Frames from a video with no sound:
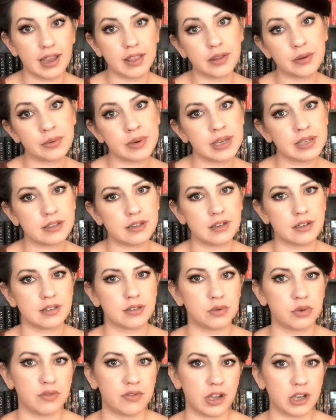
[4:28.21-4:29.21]
and the reason
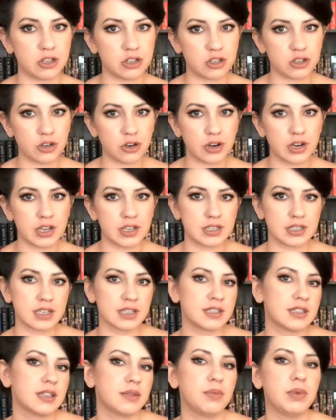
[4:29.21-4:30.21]
it's a revenge story is
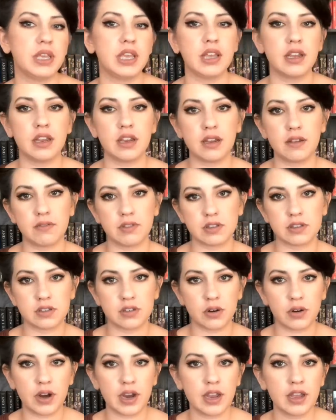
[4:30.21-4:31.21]
because at the beginning of the
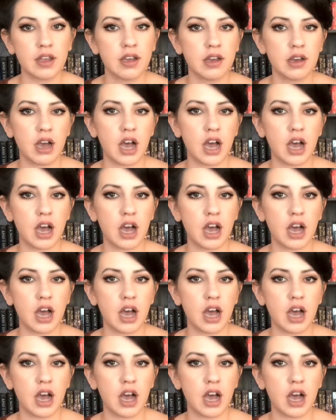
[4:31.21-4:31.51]
story,